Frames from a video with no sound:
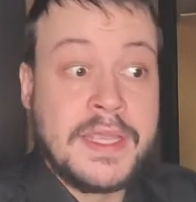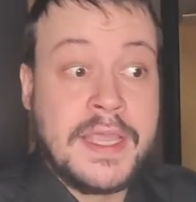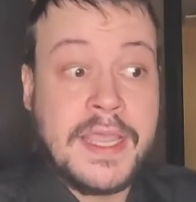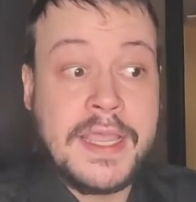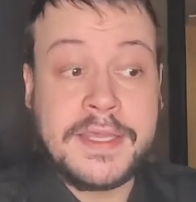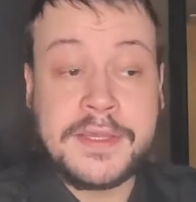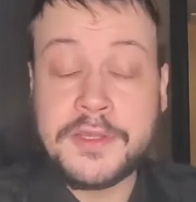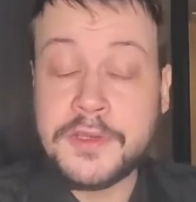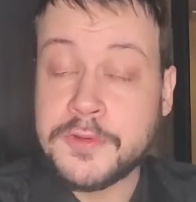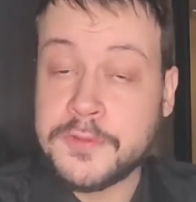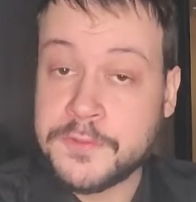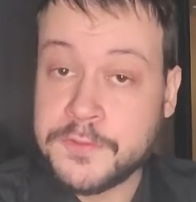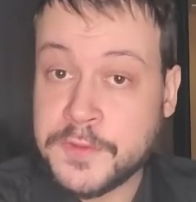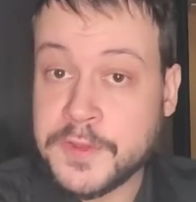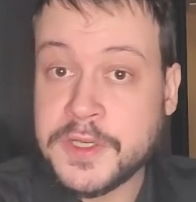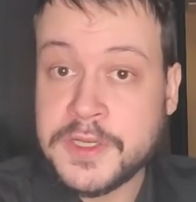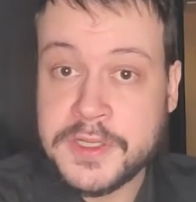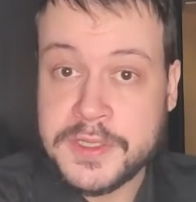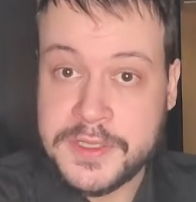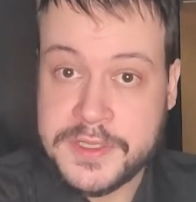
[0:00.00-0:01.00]
And the
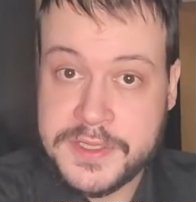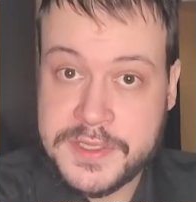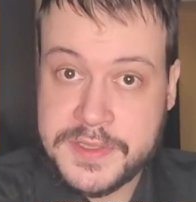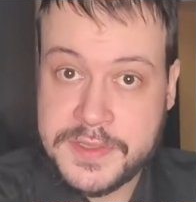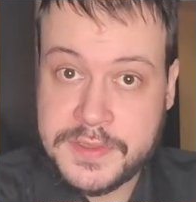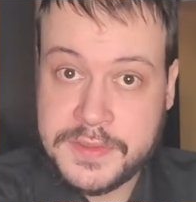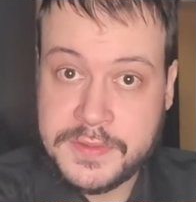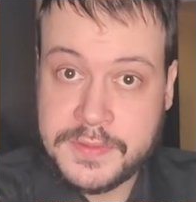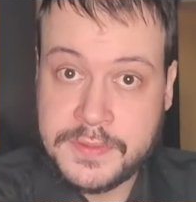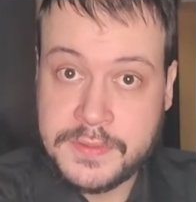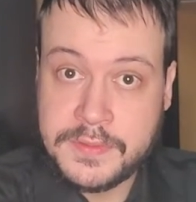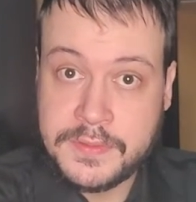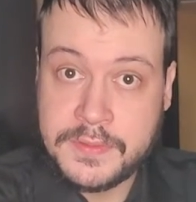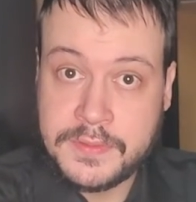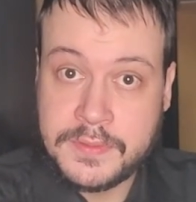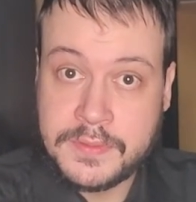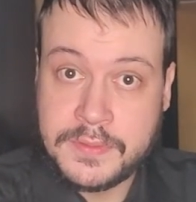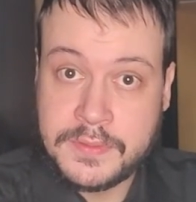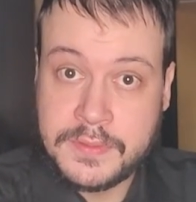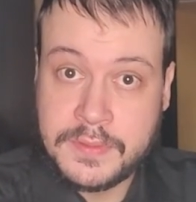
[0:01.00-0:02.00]
first
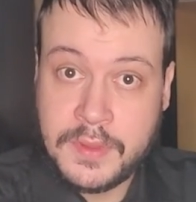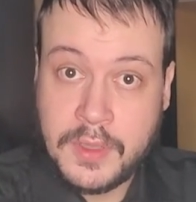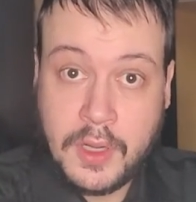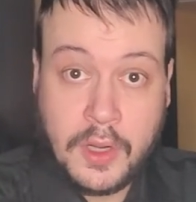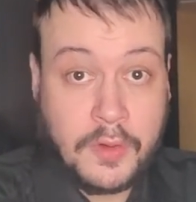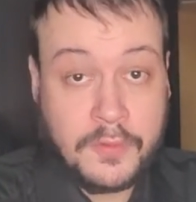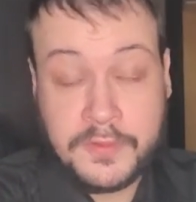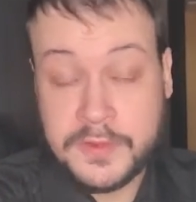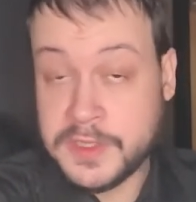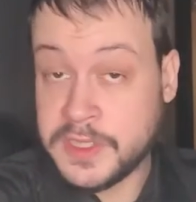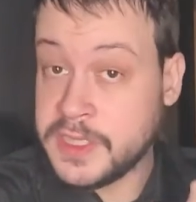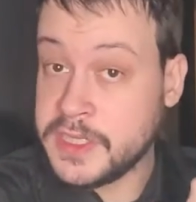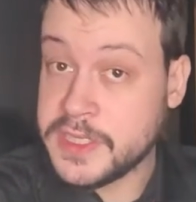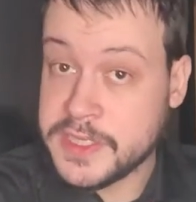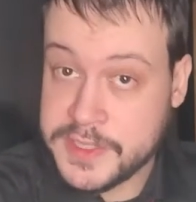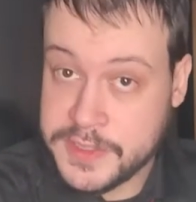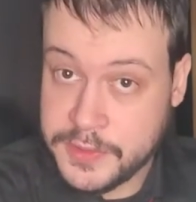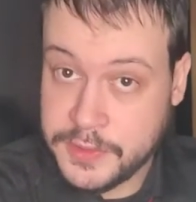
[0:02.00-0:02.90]
of these